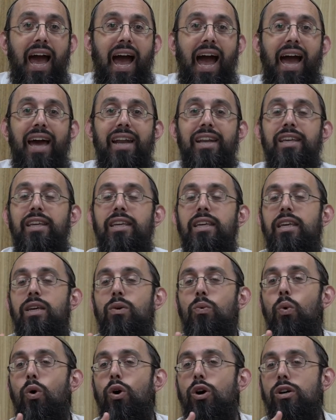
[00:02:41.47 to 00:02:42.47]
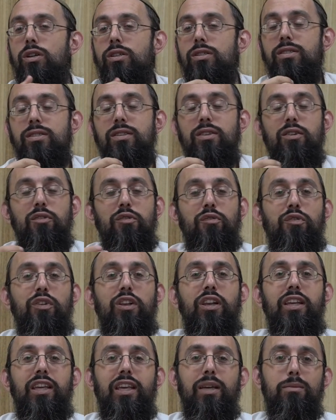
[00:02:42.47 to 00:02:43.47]
and he was
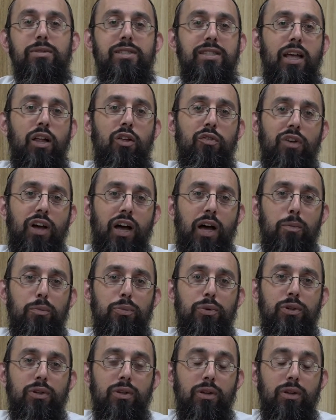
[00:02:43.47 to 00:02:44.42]
filling himself up,